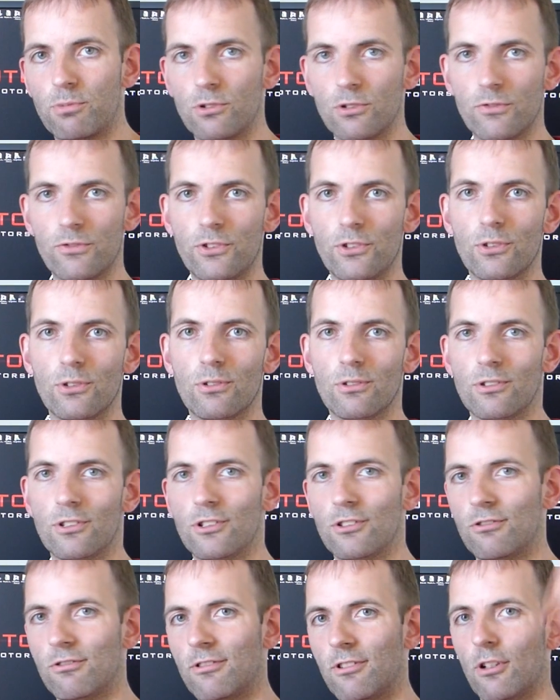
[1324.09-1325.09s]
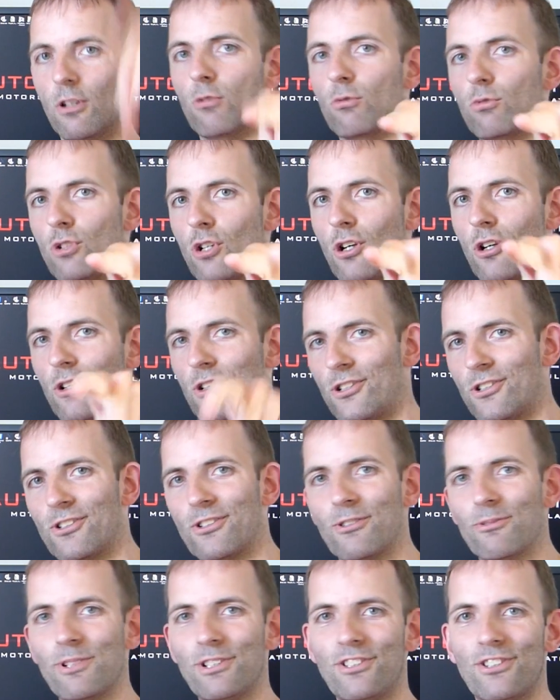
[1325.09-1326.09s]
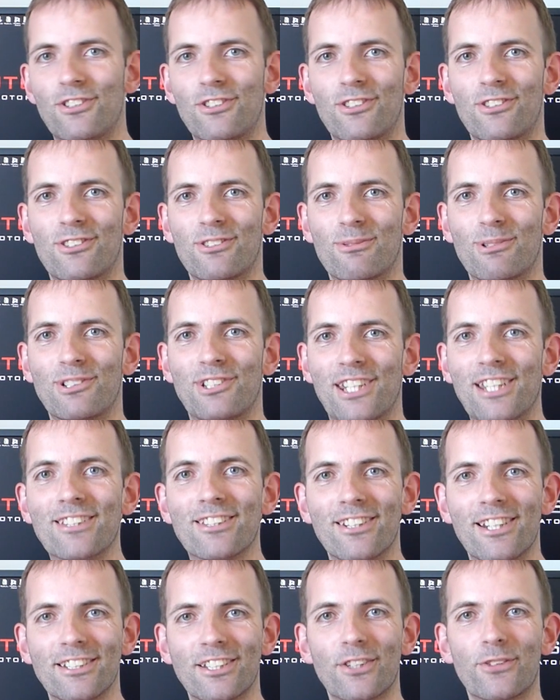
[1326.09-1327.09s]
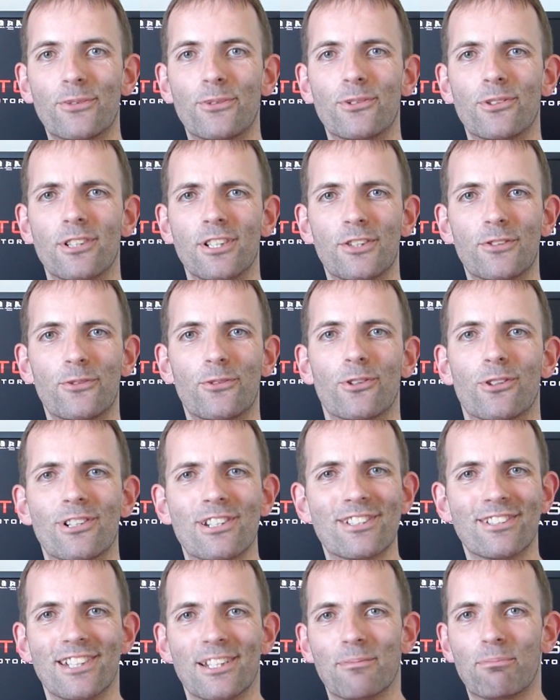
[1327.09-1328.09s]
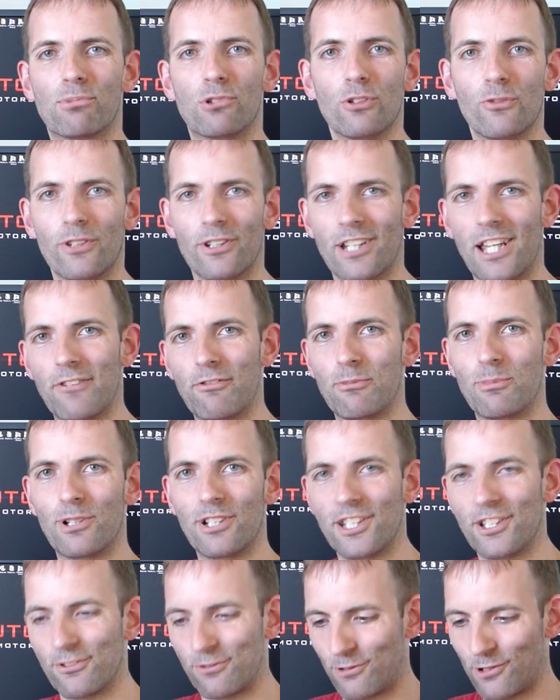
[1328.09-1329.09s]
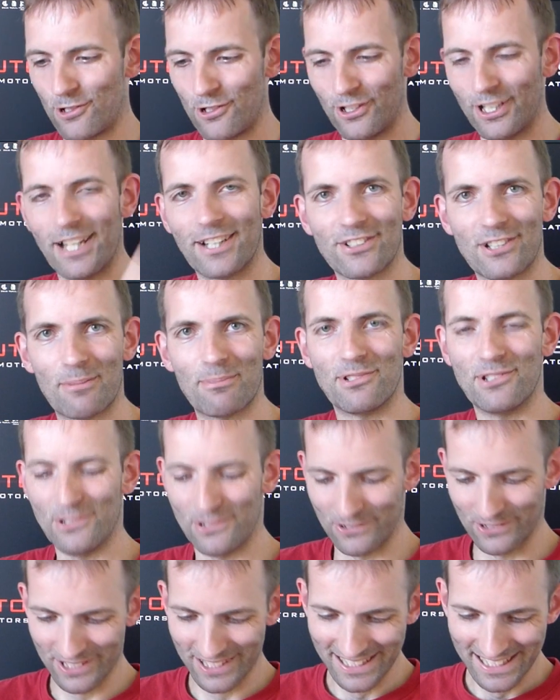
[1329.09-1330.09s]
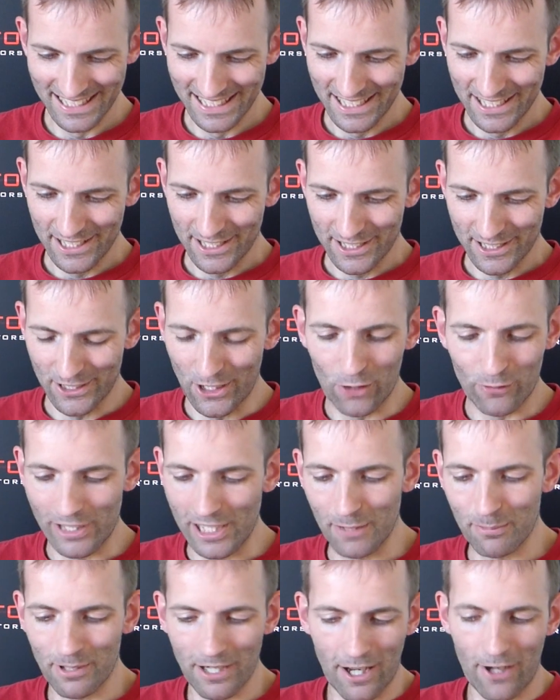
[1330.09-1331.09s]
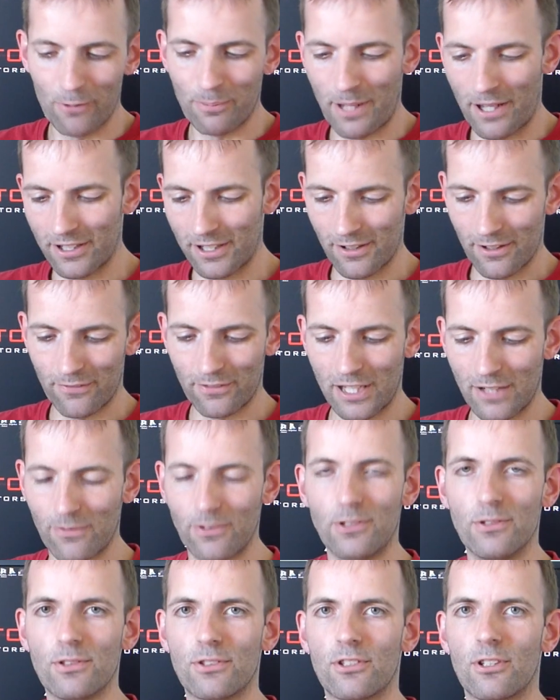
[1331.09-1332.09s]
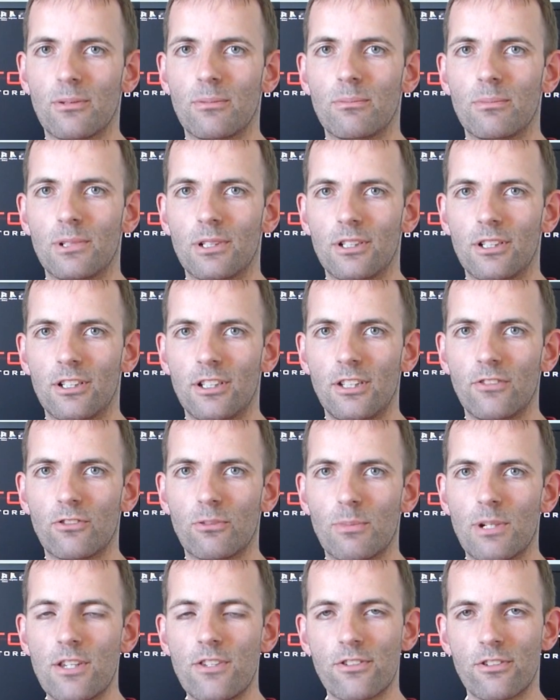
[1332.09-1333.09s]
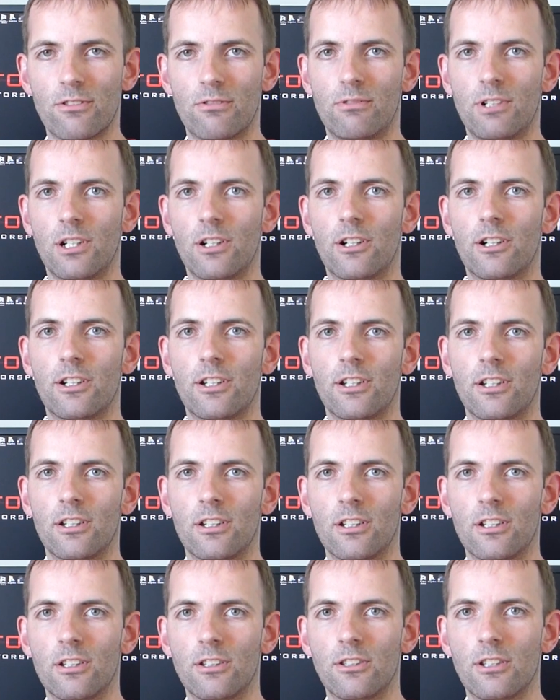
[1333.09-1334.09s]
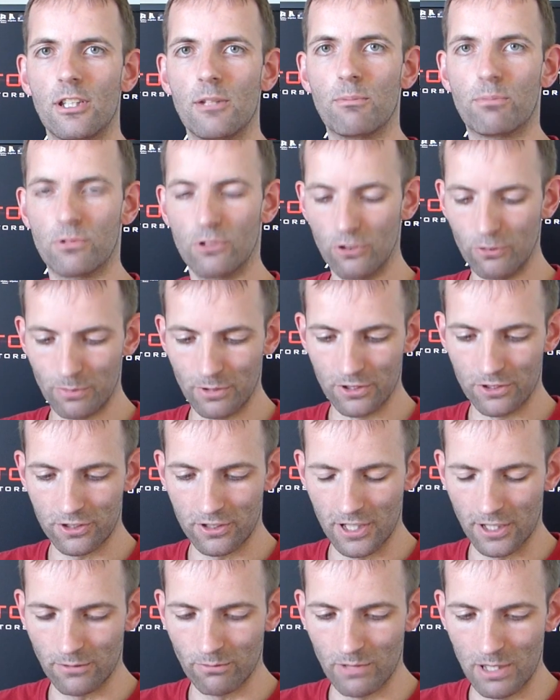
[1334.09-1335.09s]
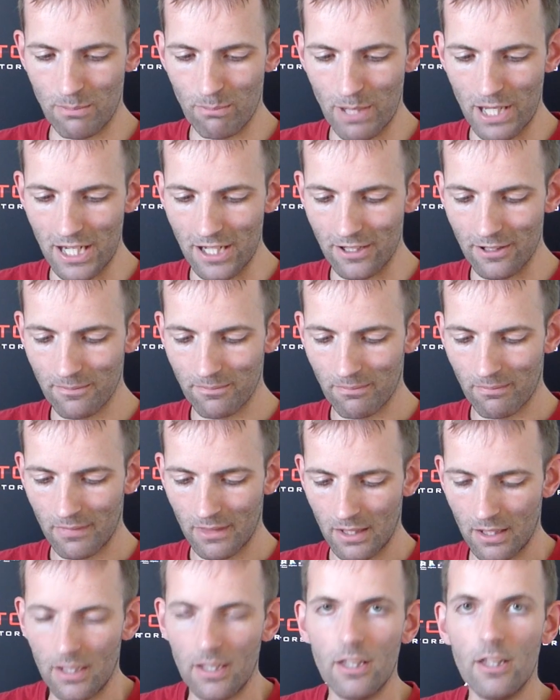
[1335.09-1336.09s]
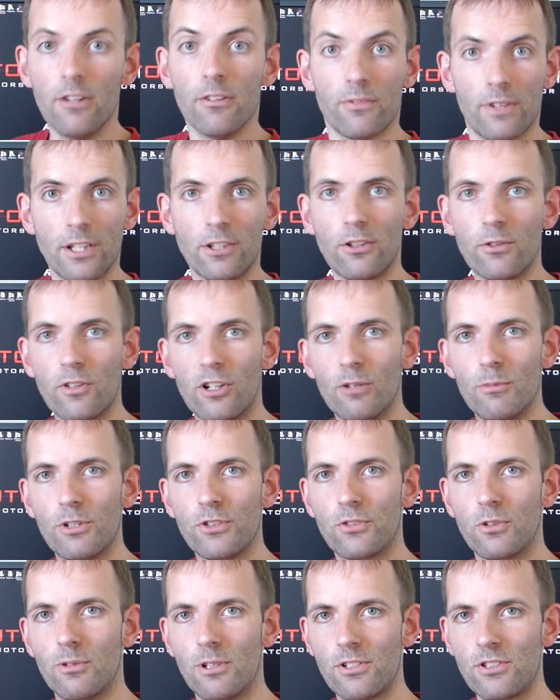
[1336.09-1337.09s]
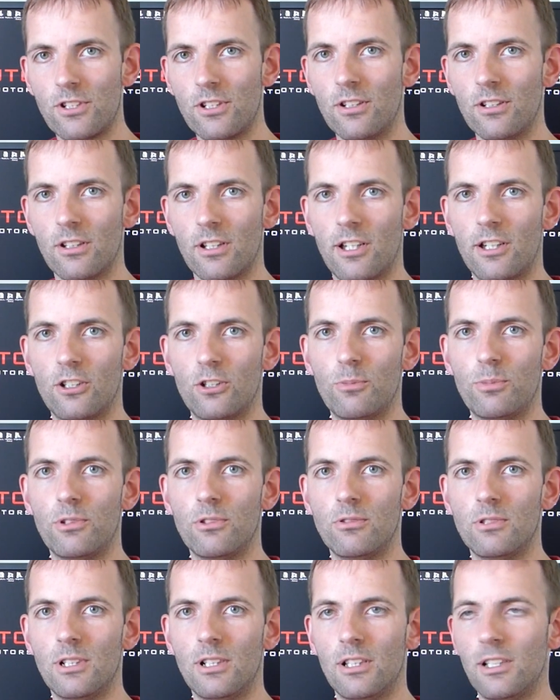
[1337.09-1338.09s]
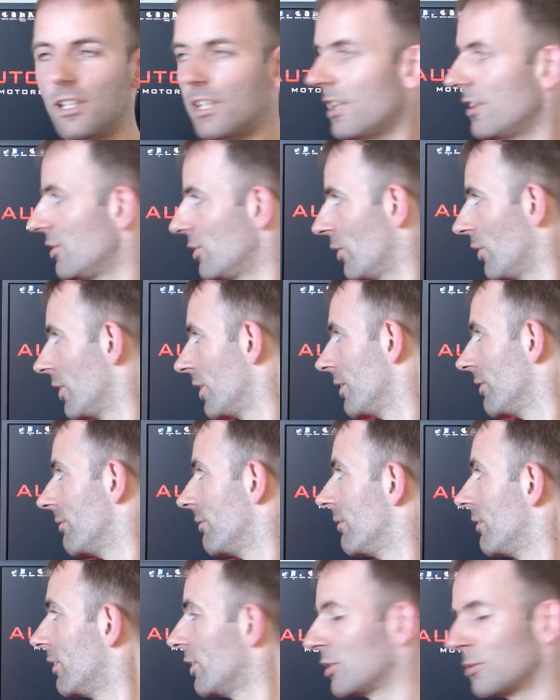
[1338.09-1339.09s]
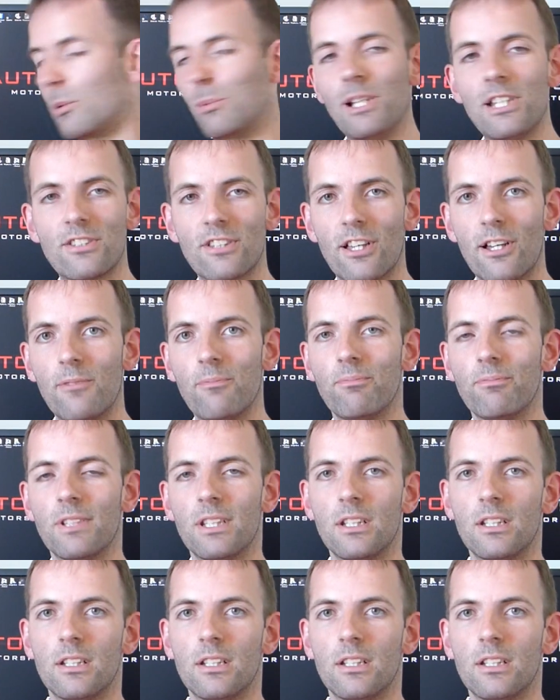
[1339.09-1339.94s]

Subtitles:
proved you wrong, which is what the internet is for, isn't it? Proving everybody is wrong except you. No, really, but I hope I've given you some information regarding the improvements that we made. Thank you very much for watching. I hope you will enjoy Automobilista,